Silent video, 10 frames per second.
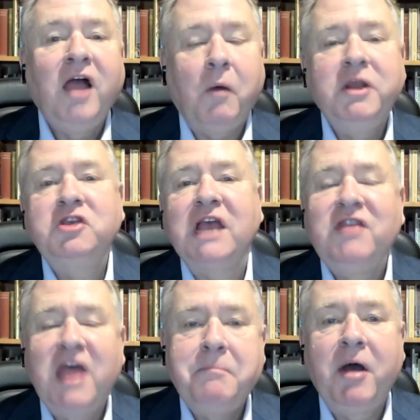when you say
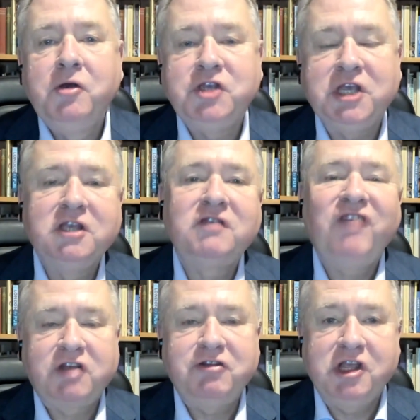they're posing as
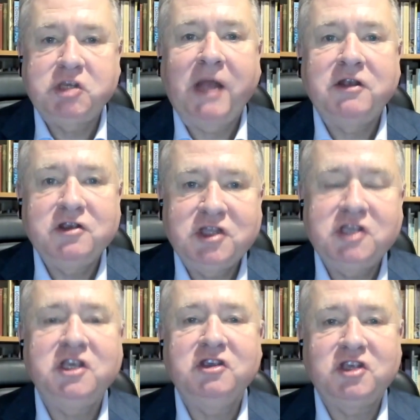factory inspectors, this
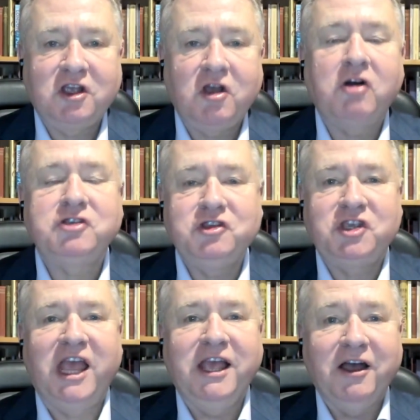is Cox and
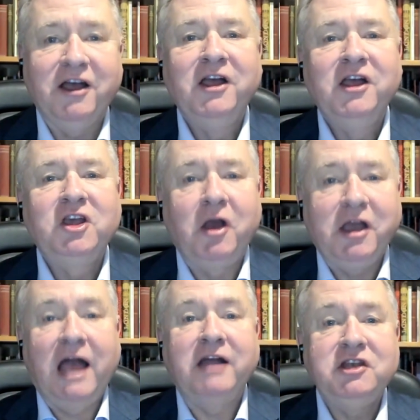Sager going
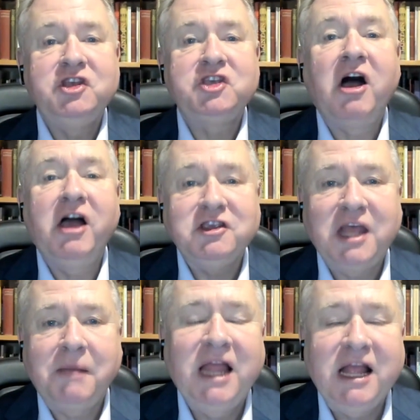out in disguise. They're
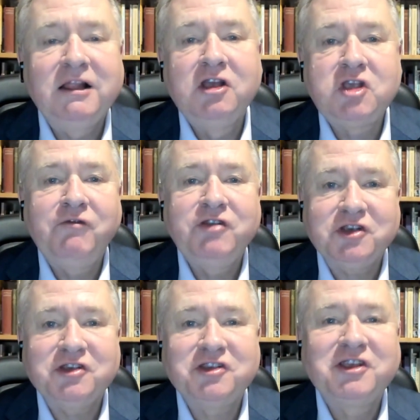plainclothes
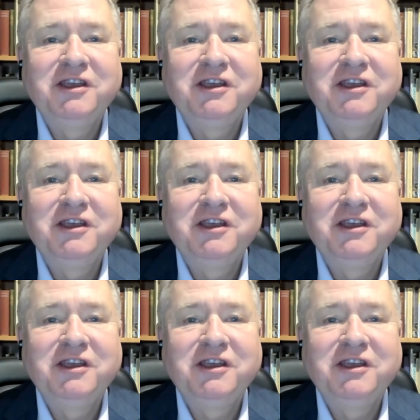officers.